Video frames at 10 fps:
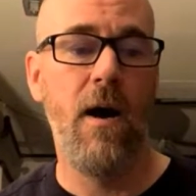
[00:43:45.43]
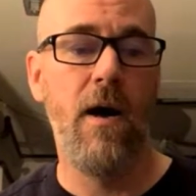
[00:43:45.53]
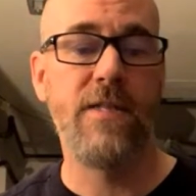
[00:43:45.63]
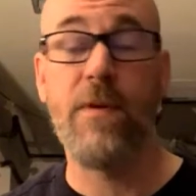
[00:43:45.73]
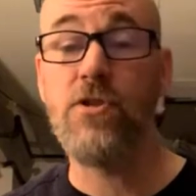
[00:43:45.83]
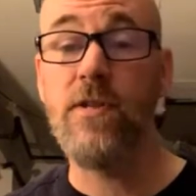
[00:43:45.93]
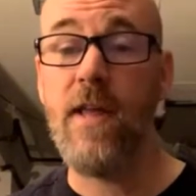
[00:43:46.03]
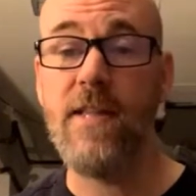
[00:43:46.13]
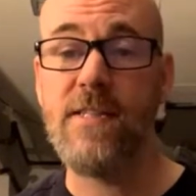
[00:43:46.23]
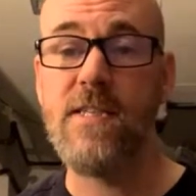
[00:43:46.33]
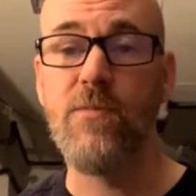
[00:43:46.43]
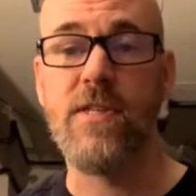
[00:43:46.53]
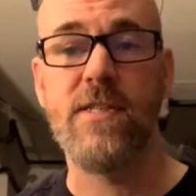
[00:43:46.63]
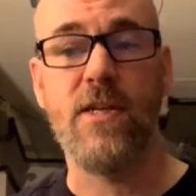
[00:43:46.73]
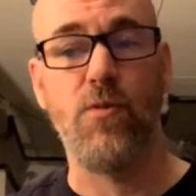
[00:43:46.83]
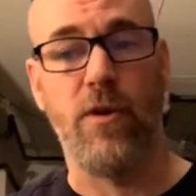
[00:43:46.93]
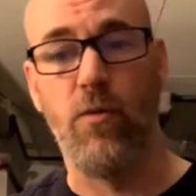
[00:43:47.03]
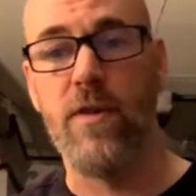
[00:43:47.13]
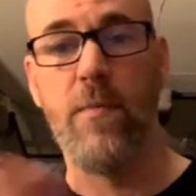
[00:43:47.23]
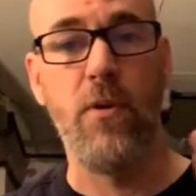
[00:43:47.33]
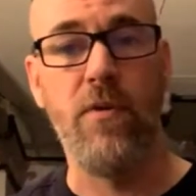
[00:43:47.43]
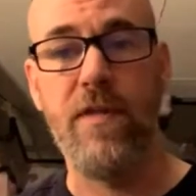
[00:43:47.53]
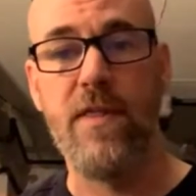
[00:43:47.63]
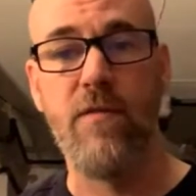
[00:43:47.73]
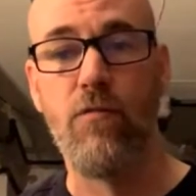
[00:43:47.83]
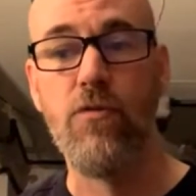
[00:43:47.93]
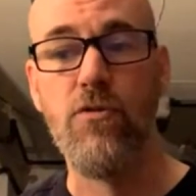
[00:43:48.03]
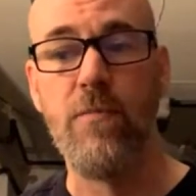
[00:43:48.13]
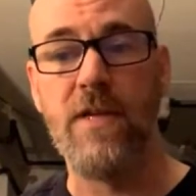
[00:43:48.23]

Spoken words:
Especially that scene with the sex worker where they're both in the room,